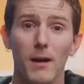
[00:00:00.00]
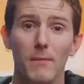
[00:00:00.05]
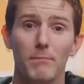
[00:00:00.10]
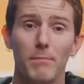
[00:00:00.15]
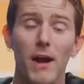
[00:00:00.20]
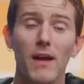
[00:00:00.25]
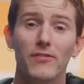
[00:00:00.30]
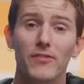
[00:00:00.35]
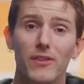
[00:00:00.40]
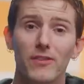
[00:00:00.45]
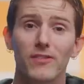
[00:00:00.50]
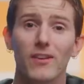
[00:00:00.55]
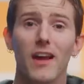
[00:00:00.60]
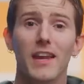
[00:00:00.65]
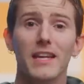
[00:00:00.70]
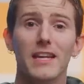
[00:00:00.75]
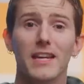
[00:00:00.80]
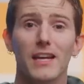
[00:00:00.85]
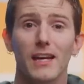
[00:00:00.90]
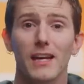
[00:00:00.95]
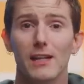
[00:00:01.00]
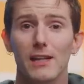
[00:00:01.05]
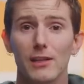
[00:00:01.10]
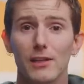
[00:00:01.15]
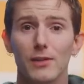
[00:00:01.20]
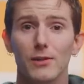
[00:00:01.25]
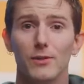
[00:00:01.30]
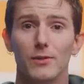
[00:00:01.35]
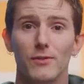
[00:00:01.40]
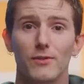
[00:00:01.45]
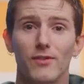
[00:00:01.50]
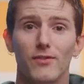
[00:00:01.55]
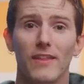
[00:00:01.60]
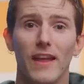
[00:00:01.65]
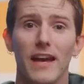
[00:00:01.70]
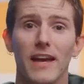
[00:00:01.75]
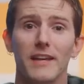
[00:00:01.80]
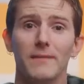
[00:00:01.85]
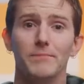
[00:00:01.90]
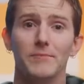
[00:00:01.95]
But the study concludes
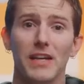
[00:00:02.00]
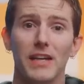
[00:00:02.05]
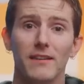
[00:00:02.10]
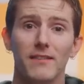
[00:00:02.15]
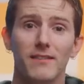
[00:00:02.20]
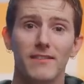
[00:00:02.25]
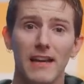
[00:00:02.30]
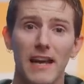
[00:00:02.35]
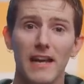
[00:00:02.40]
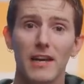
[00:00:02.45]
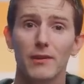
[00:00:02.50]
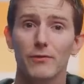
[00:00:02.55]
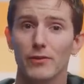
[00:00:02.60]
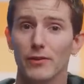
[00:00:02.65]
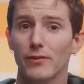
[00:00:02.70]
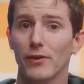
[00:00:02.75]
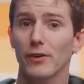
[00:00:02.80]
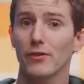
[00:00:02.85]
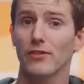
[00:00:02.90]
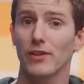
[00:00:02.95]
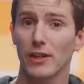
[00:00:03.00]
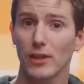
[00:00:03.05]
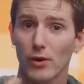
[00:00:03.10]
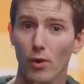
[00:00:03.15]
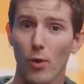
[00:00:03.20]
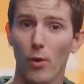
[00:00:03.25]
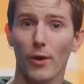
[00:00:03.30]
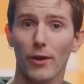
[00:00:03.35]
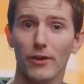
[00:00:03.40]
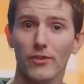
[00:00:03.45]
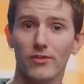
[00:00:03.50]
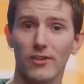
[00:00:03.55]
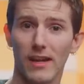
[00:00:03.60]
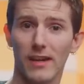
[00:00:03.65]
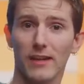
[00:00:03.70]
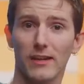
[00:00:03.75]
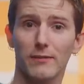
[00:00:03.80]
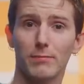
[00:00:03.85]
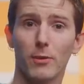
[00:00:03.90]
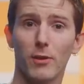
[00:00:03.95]
that instead of reversing course
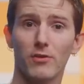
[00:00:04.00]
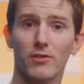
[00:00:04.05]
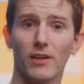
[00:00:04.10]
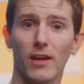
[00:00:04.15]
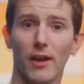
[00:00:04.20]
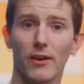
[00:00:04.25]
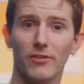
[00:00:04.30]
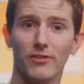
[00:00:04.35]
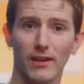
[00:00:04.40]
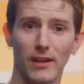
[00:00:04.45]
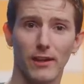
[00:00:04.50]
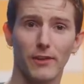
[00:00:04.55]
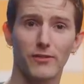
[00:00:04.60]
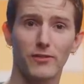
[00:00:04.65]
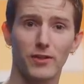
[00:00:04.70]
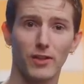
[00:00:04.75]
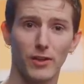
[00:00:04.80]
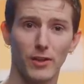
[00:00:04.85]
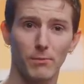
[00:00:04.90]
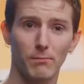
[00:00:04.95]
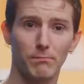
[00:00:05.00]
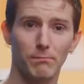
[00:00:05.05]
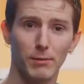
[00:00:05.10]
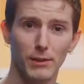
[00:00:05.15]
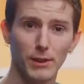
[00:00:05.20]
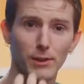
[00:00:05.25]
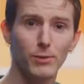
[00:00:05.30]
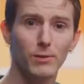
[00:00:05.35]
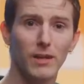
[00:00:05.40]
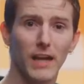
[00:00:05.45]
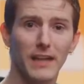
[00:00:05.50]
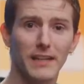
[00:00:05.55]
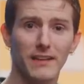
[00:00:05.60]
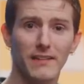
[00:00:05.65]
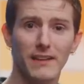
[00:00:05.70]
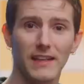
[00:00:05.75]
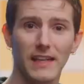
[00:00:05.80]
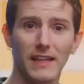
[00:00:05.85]
and exposing ourselves to blue light in the